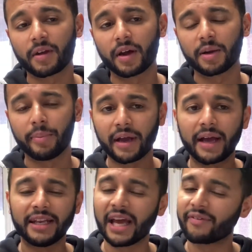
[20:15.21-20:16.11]
And a big
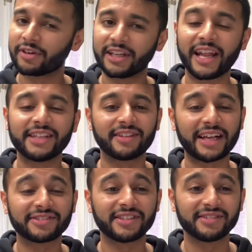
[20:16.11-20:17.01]
idea for today's
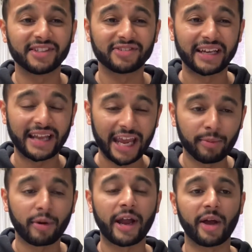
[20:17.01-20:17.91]
lesson is this that
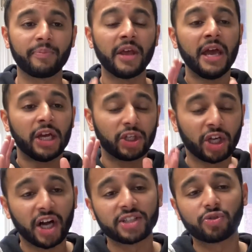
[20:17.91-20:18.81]
Abraham
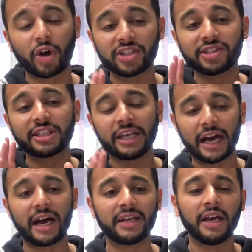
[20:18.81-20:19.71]
t- trusted
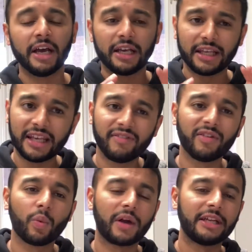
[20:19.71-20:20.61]
God
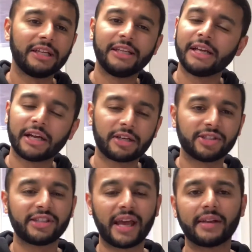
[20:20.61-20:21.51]
even when he did not
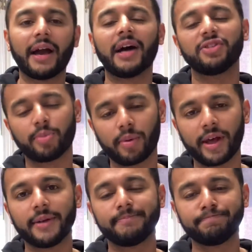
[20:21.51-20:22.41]
understand God's
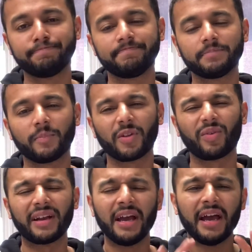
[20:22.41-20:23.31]
plan.
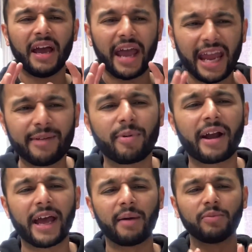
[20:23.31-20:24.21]
Right?
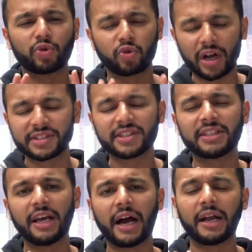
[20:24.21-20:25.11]
Abraham trusted
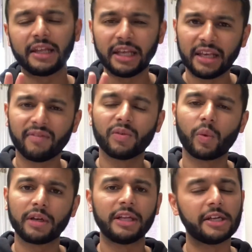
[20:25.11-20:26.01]
God even
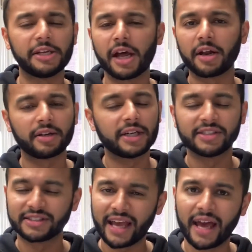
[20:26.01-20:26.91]
when he did not
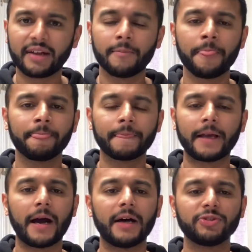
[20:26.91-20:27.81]
understand
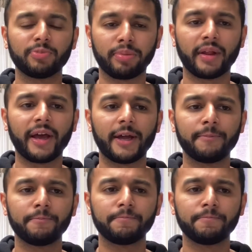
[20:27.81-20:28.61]
God's plan.